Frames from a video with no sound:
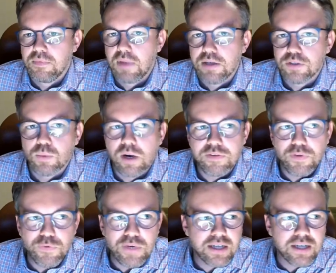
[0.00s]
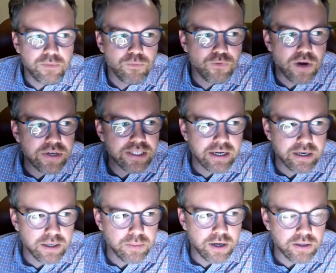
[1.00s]
So one of the things I'm very
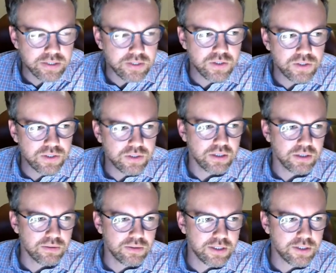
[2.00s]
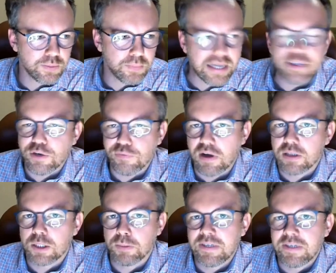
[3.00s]
excited about is this this space of
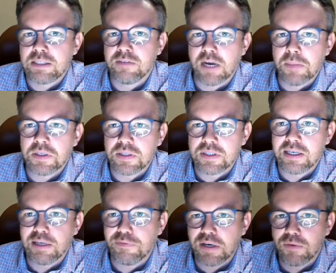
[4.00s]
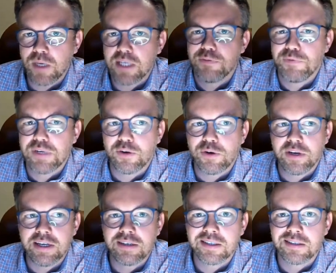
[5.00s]
unsupervised environment design. I think we as a field
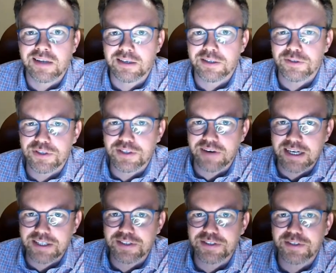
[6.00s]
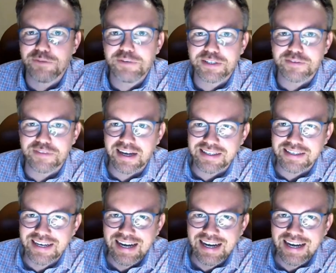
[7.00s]
only started to scratch the surface of that.